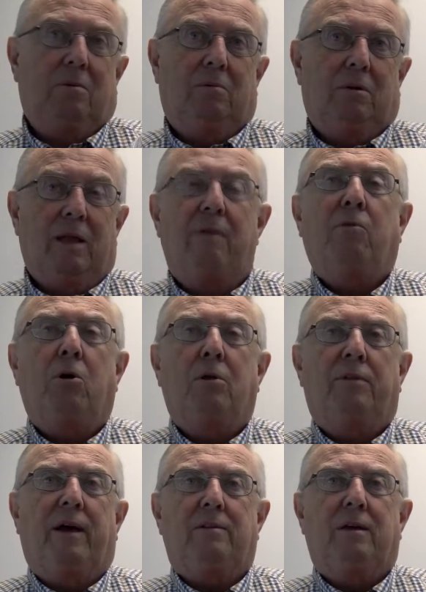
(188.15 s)
level
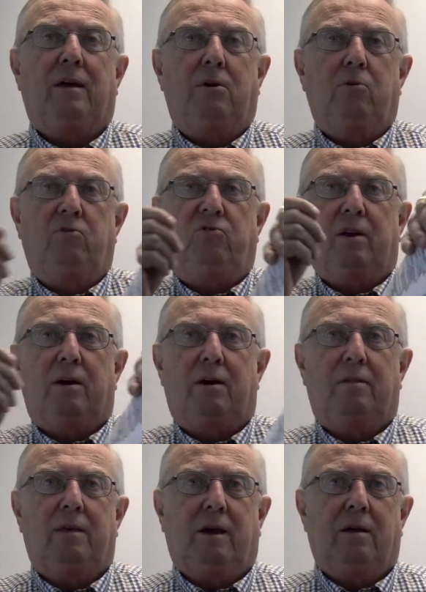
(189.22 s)
that they use
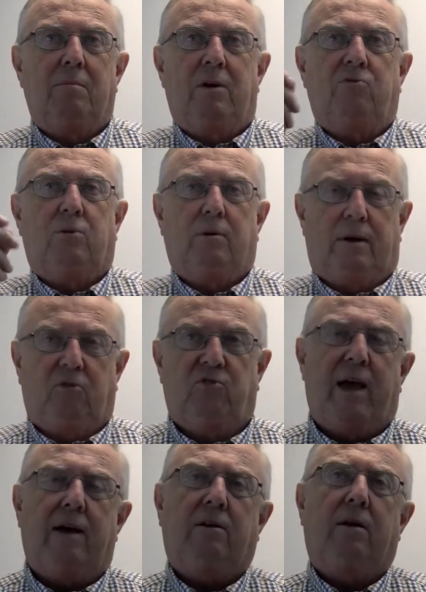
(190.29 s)
that can measure
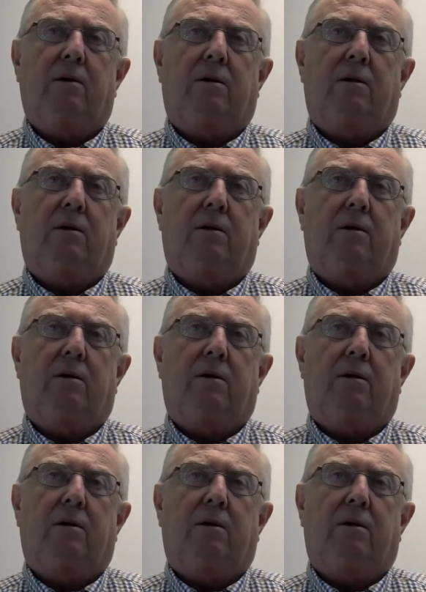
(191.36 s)
exact